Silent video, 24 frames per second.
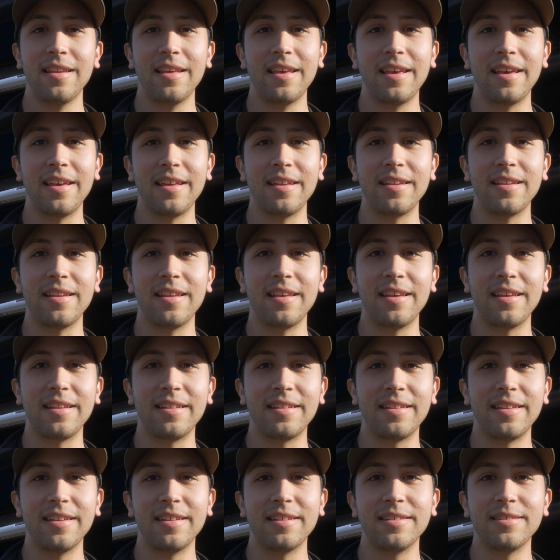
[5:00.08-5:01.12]

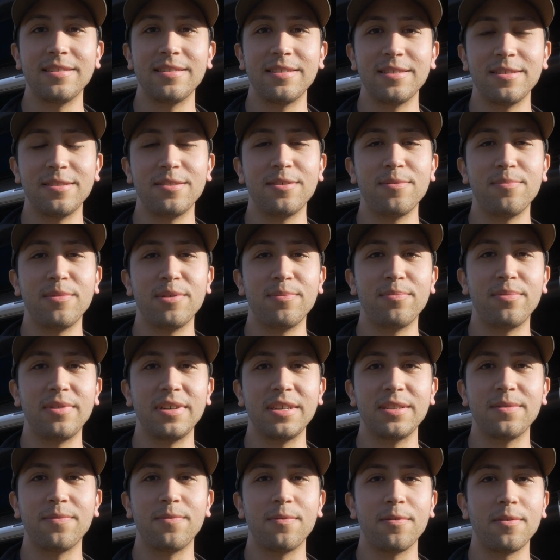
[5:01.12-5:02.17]
and get a system in
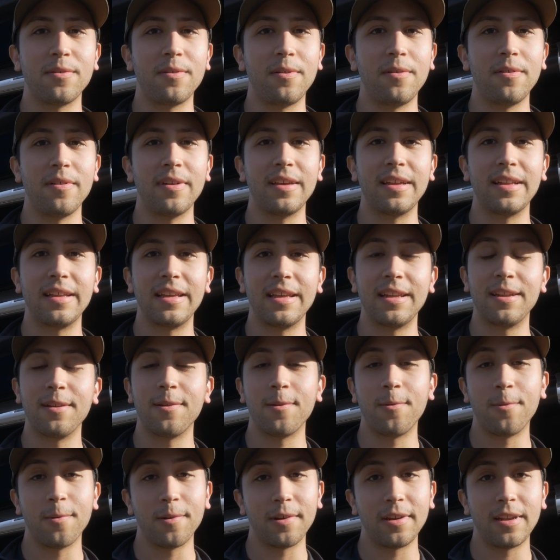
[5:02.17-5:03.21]
place for it all and get it
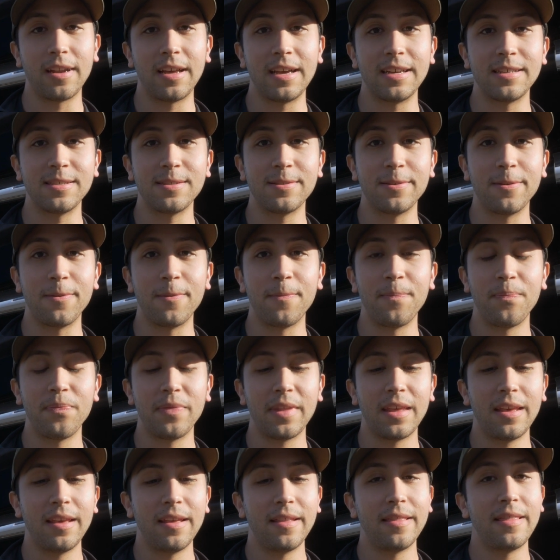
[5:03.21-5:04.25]
organized. So
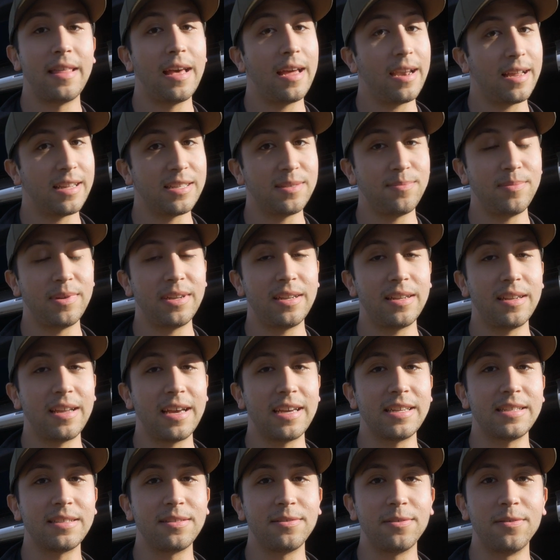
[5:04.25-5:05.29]
that has been a
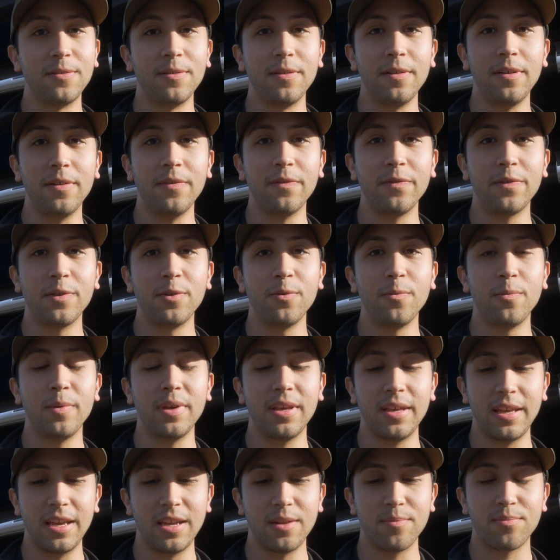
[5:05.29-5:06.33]
nice little few
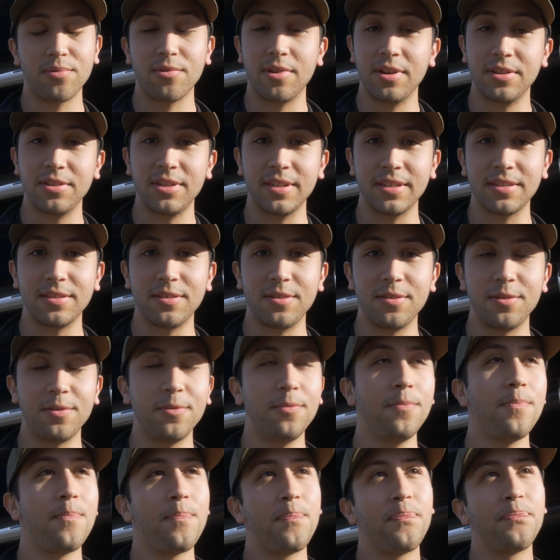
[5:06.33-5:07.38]
weekend projects to
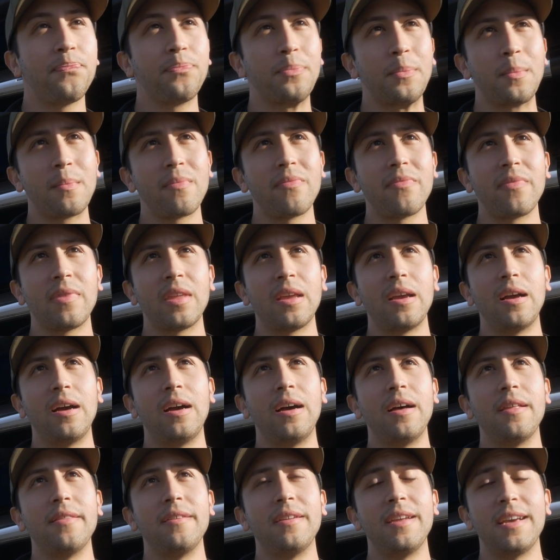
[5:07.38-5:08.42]
do.
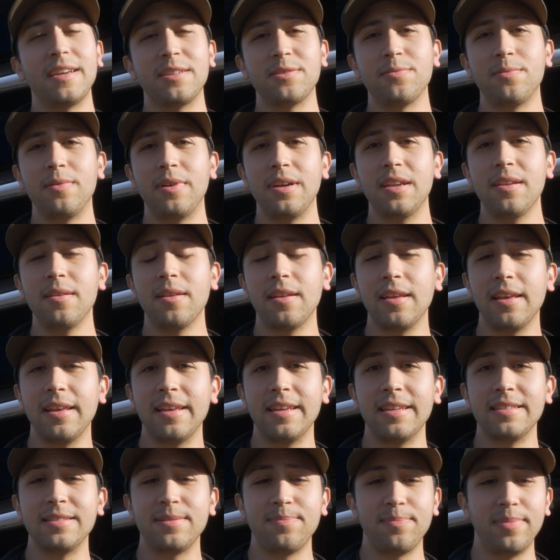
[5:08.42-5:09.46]
The next one
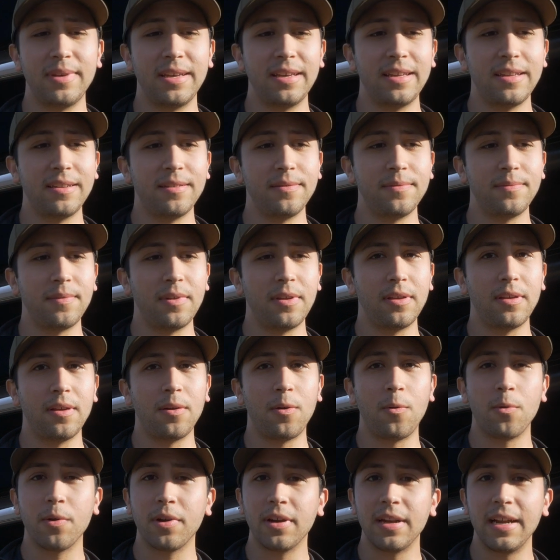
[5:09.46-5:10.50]
has been
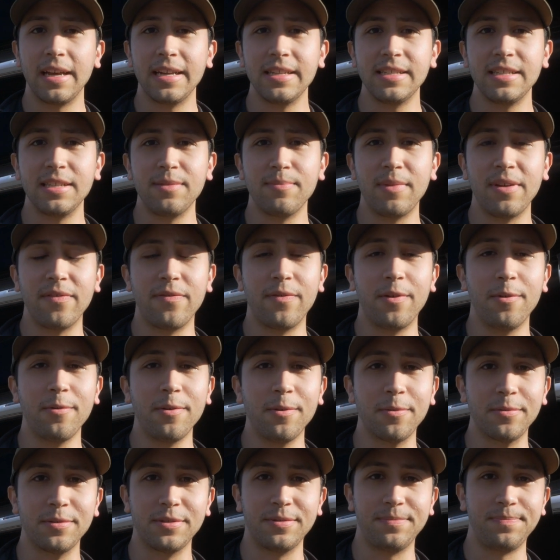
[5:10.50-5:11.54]
organizing my
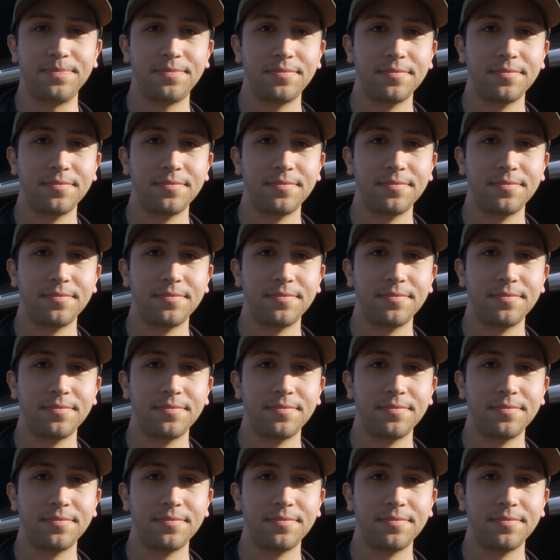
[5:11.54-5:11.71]
photos.